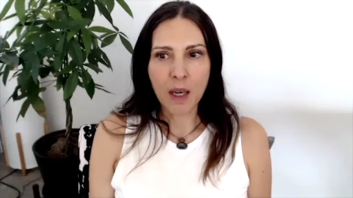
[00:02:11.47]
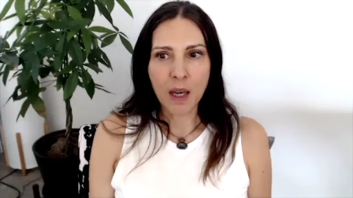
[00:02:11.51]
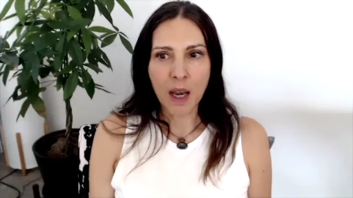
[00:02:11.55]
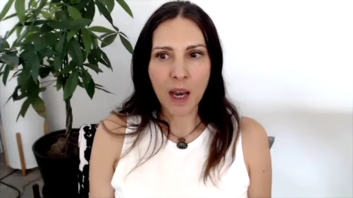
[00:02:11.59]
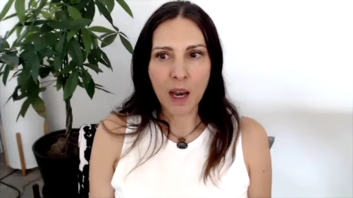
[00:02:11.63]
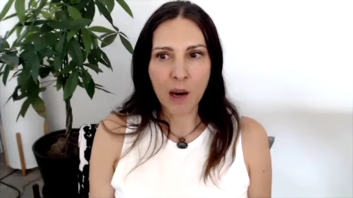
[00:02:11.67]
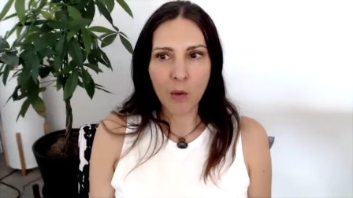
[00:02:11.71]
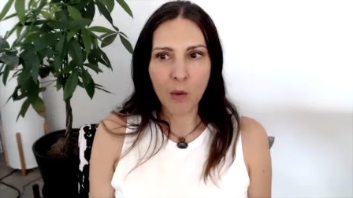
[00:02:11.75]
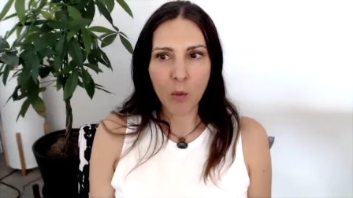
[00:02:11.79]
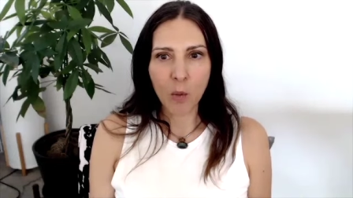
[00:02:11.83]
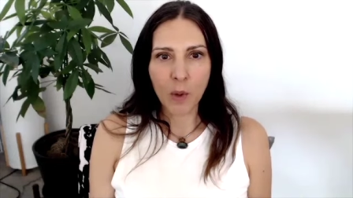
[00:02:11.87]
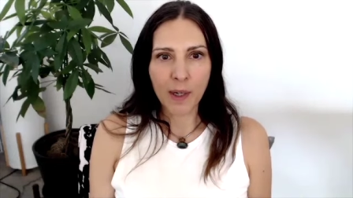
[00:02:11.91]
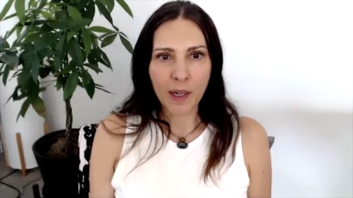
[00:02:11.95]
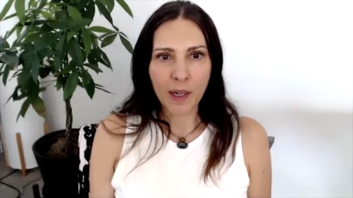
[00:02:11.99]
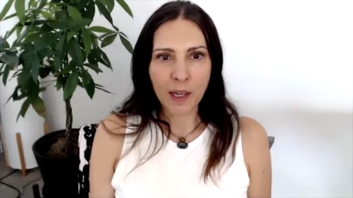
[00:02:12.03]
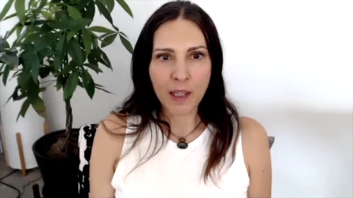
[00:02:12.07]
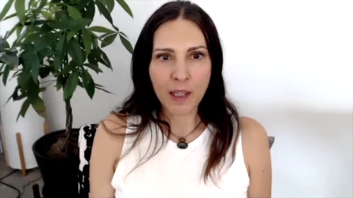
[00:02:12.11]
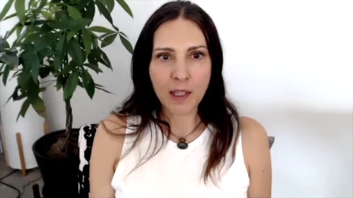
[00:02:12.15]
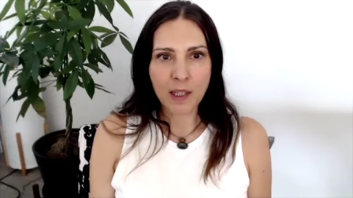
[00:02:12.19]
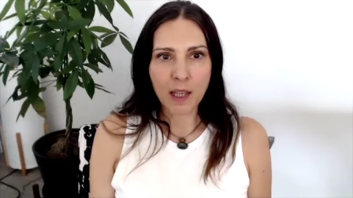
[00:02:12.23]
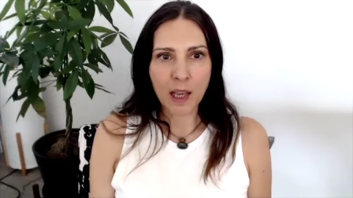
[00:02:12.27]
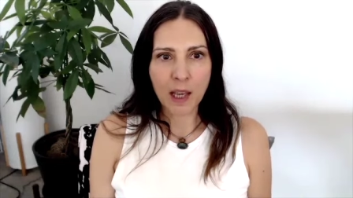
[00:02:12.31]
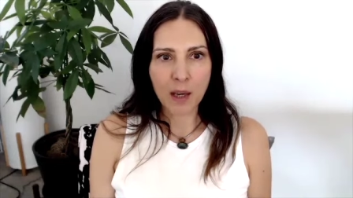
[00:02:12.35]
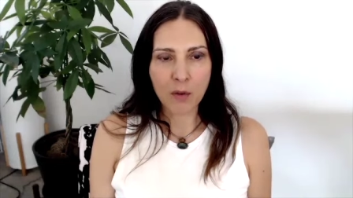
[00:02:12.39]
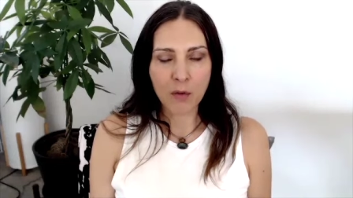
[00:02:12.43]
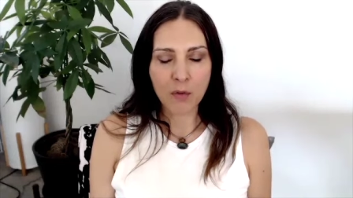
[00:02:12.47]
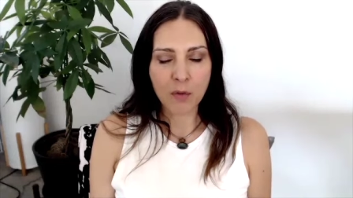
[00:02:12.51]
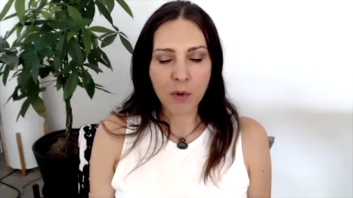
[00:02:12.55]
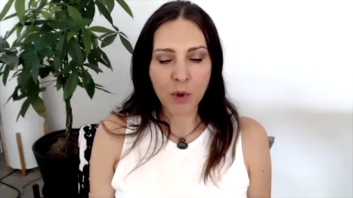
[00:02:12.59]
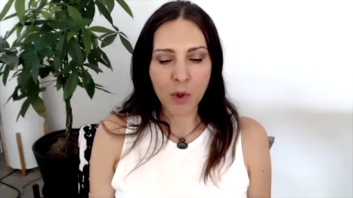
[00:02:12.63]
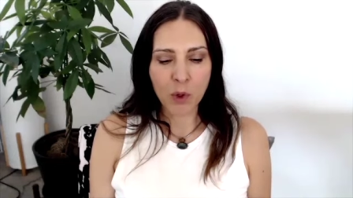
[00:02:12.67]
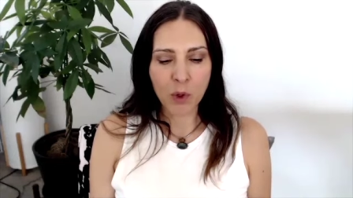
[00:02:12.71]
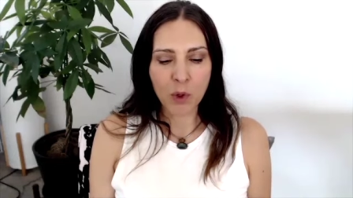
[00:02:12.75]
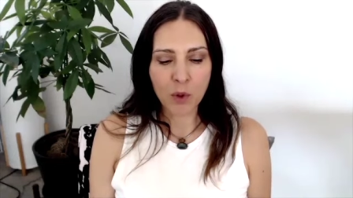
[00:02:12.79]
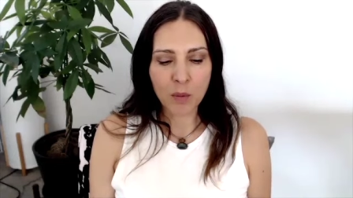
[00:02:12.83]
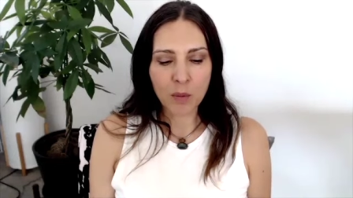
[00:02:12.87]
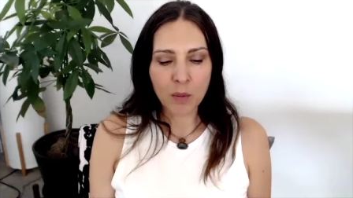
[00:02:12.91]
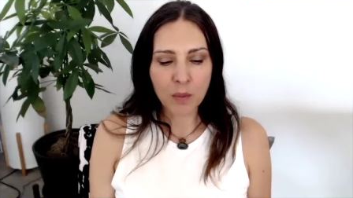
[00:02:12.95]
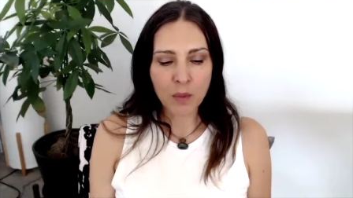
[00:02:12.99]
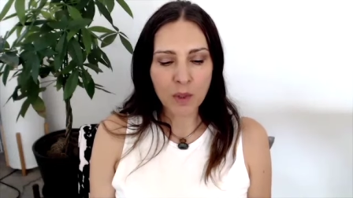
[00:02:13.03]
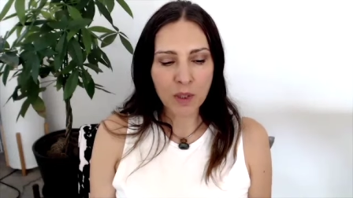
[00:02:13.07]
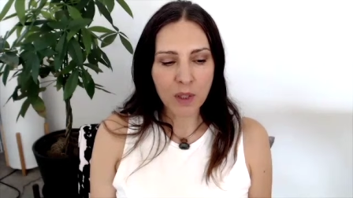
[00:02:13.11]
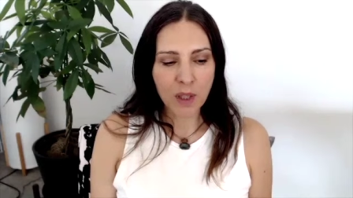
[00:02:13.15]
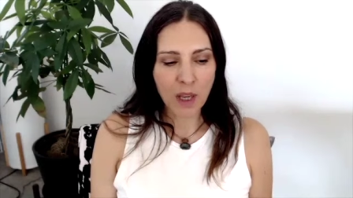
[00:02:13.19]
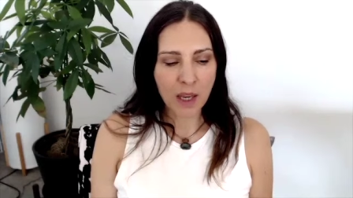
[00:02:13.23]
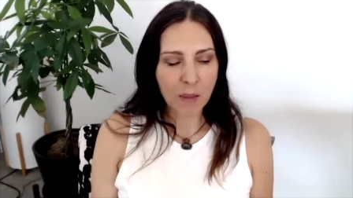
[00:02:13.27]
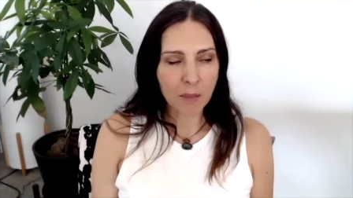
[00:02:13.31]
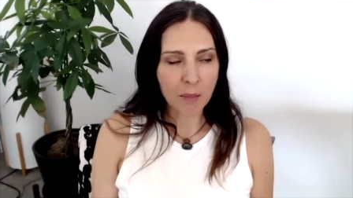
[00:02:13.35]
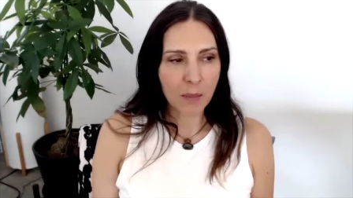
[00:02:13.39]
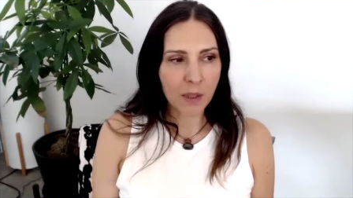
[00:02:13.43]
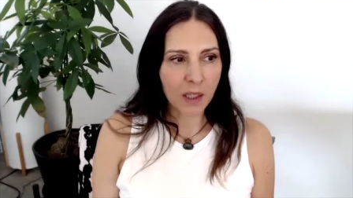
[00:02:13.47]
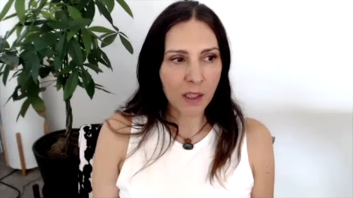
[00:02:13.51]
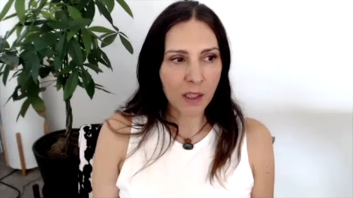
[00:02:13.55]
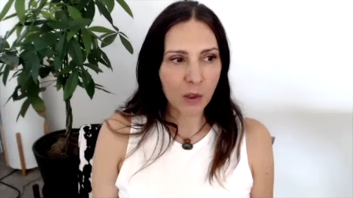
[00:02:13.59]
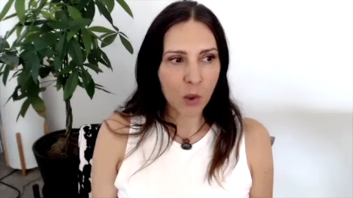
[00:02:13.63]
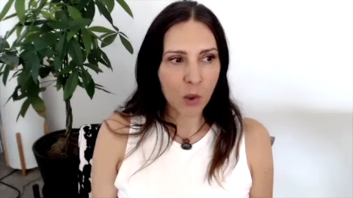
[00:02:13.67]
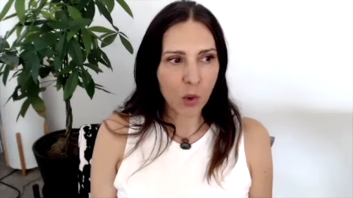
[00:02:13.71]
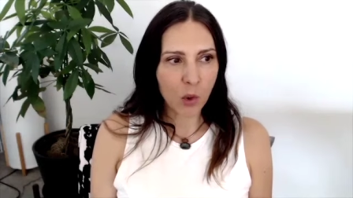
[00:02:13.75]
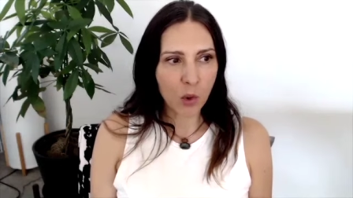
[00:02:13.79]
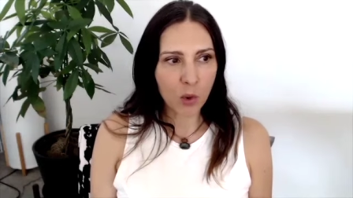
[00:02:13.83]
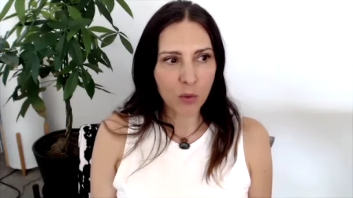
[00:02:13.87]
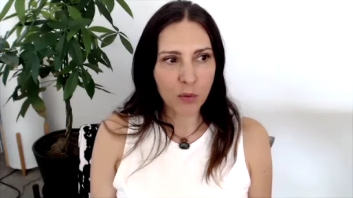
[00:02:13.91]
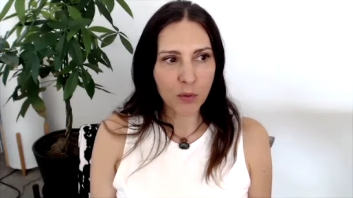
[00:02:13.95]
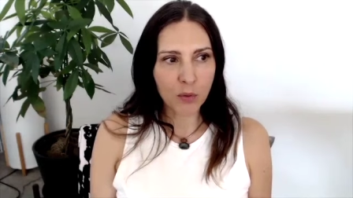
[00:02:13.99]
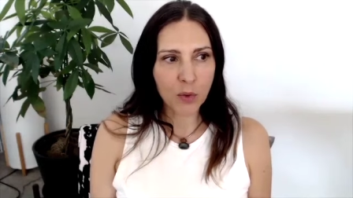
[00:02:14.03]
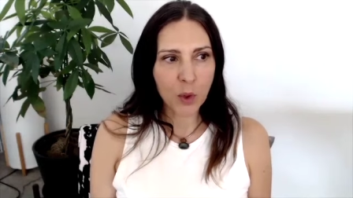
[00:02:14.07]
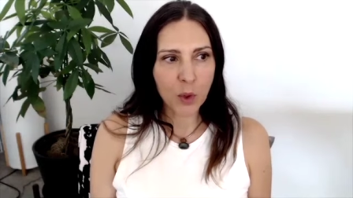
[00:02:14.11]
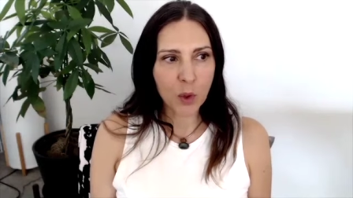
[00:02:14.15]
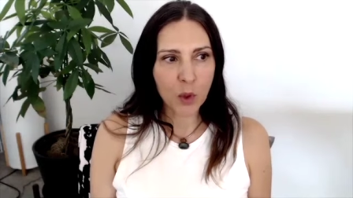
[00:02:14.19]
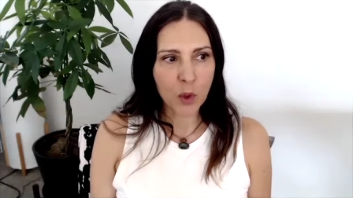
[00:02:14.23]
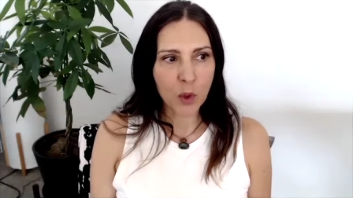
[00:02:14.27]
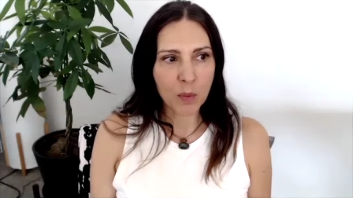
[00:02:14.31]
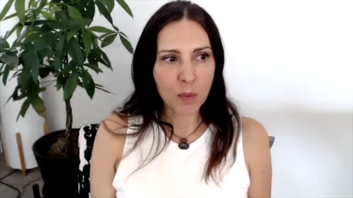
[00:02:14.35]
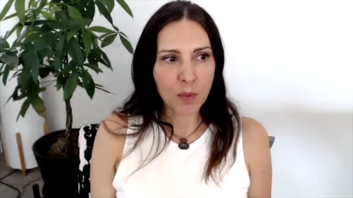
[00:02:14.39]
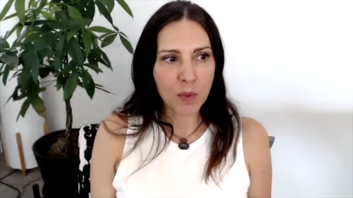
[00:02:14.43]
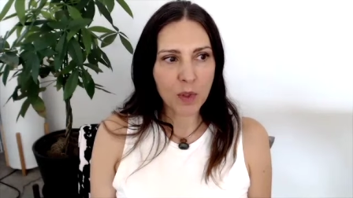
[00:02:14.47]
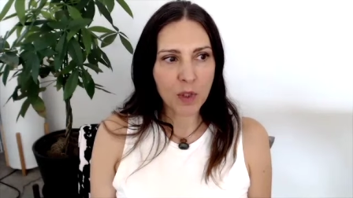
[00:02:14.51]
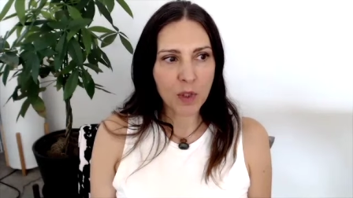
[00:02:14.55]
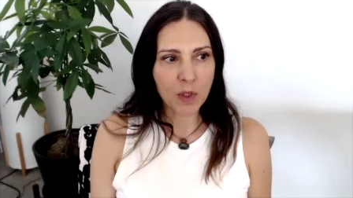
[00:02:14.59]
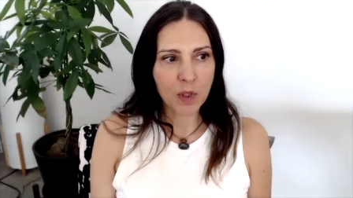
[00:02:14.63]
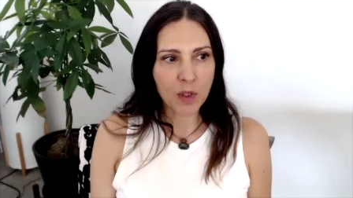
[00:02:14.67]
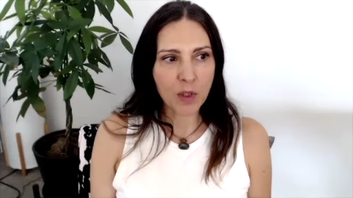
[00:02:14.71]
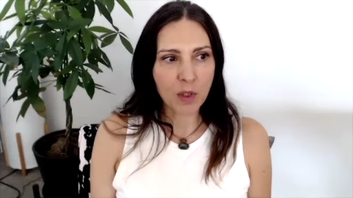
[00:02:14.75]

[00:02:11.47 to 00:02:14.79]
And when I say forms, I mean all forms,